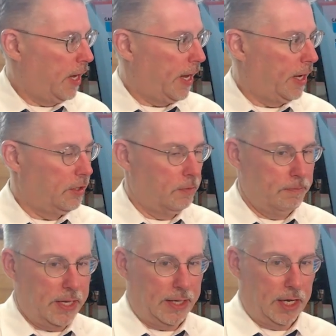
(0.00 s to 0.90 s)

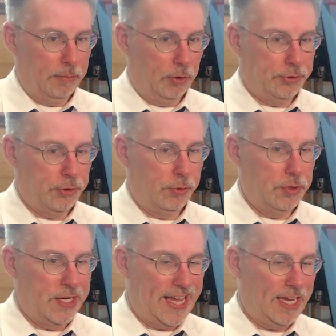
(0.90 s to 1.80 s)
and being able to
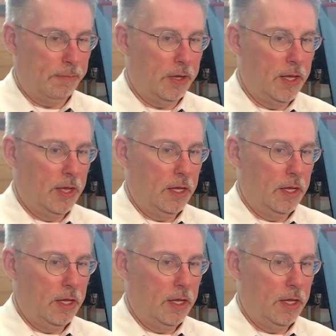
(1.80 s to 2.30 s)
name